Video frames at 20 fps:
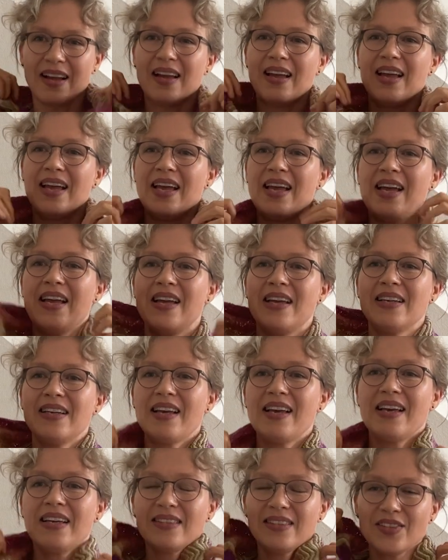And
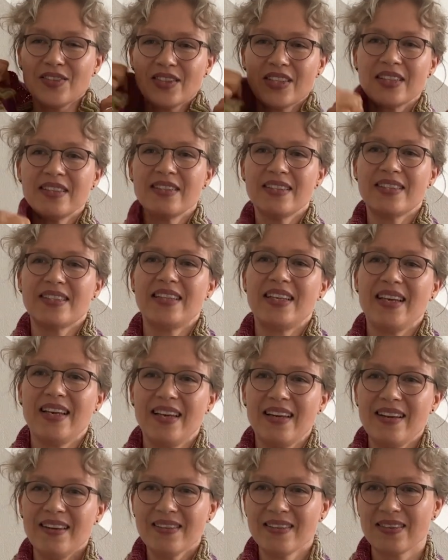as you can
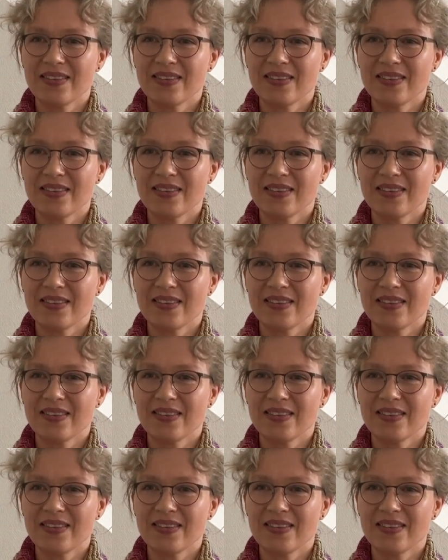see,